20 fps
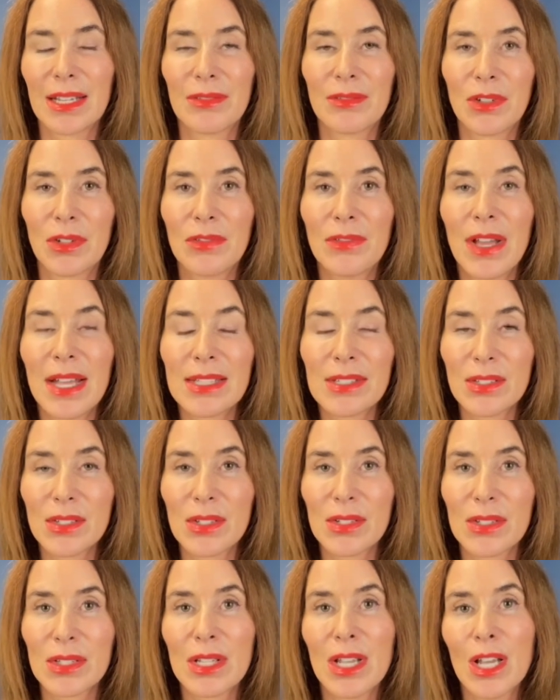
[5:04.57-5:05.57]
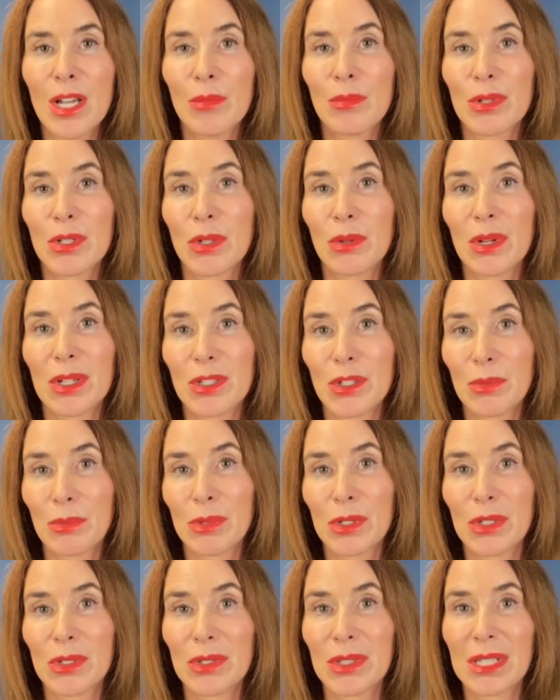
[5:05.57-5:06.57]
of your vessels, but you also
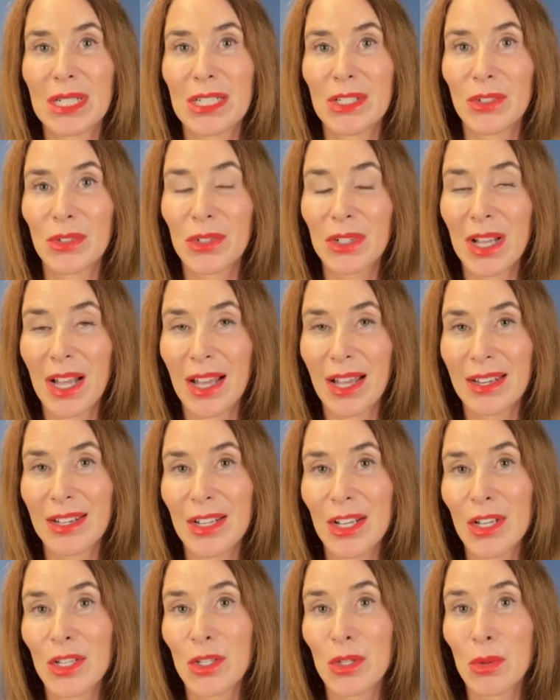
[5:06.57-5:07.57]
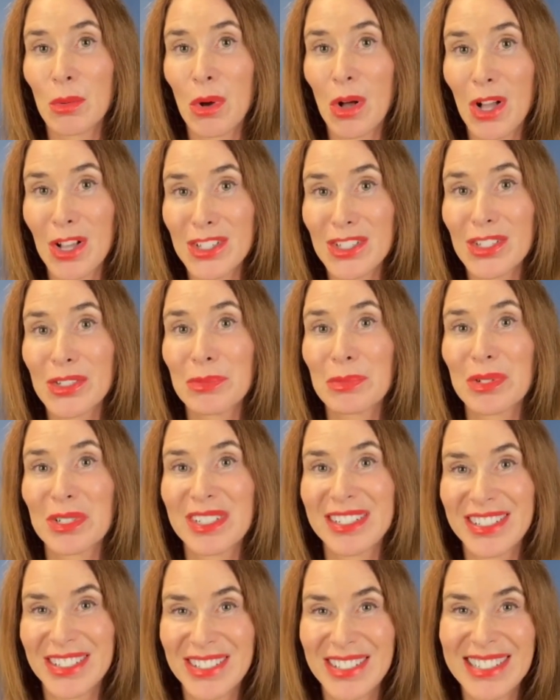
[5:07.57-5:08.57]
produce it in your gut. You also
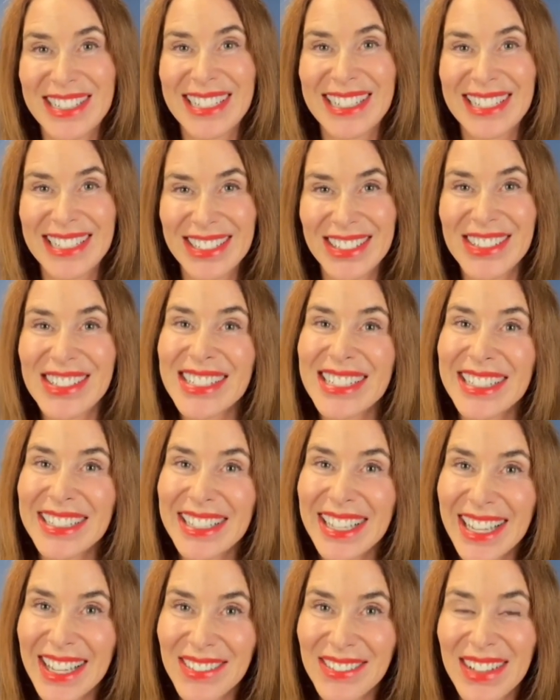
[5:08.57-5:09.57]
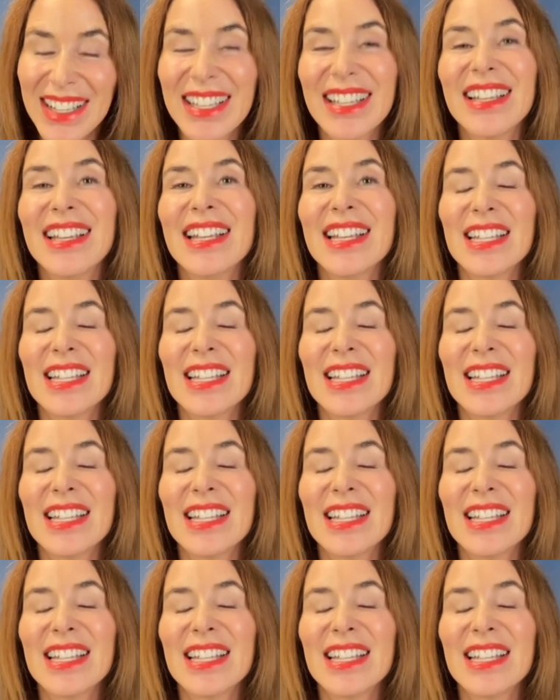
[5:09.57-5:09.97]
produce it in your saliva.